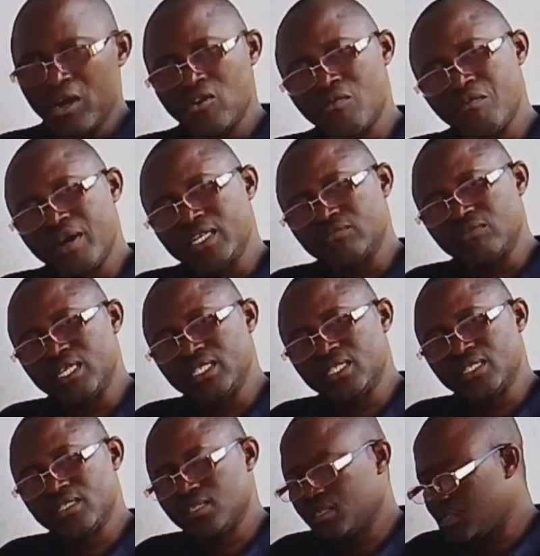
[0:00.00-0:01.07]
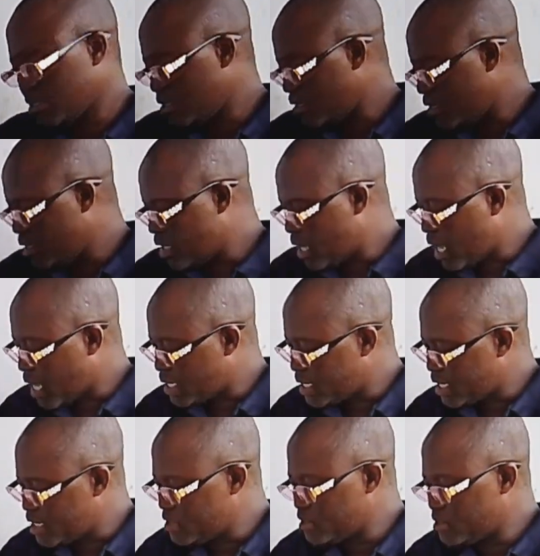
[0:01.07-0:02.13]
compartment and
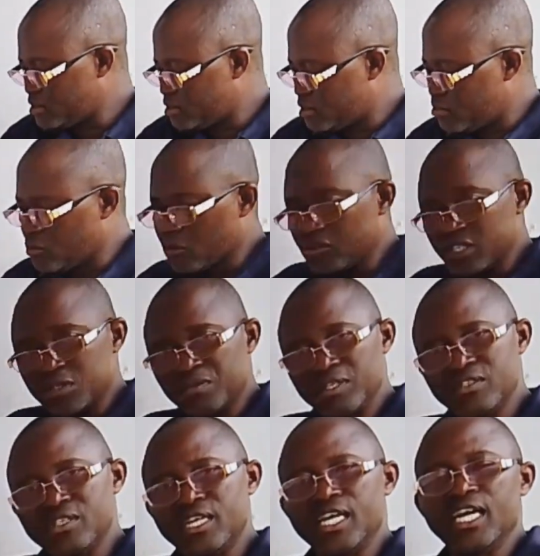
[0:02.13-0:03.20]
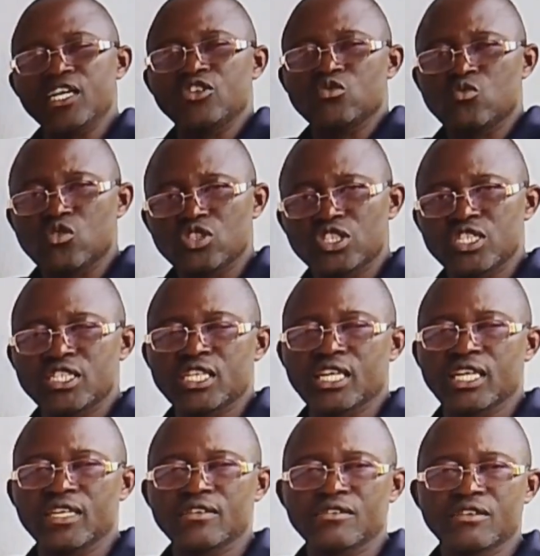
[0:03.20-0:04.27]
then remove the spin dryer, you wash it
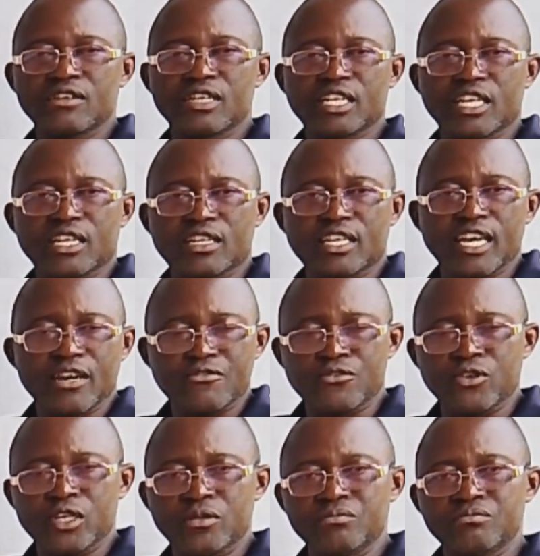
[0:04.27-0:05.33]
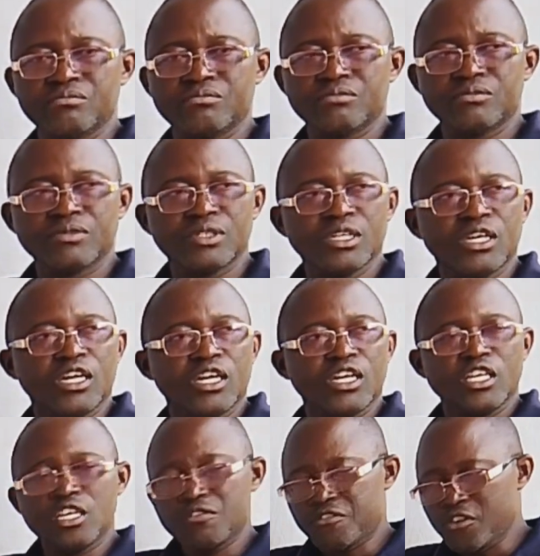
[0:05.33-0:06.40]
carefully.
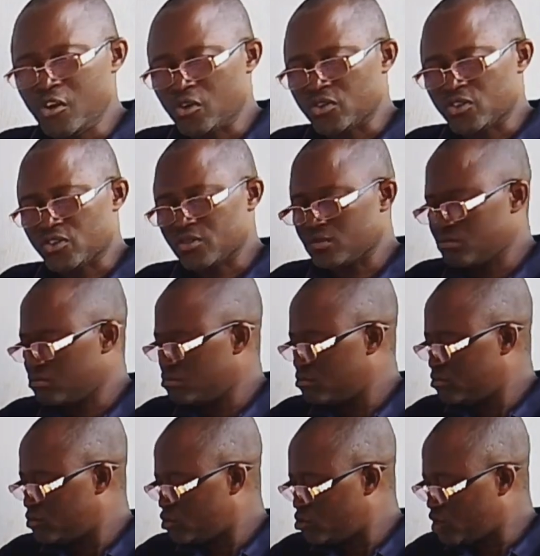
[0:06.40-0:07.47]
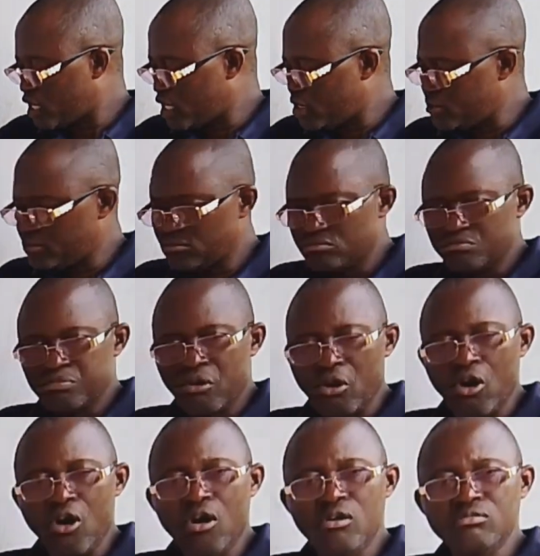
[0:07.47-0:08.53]
If not, you can
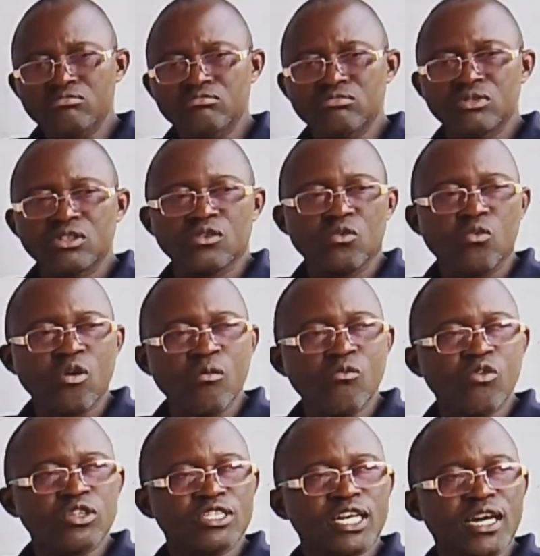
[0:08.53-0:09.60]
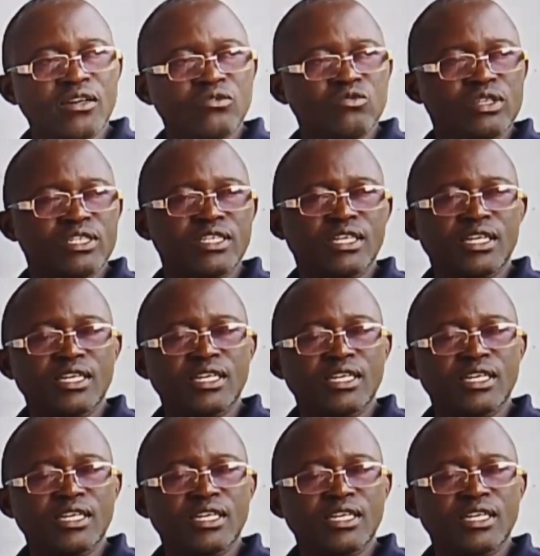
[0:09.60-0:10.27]
pour warm water with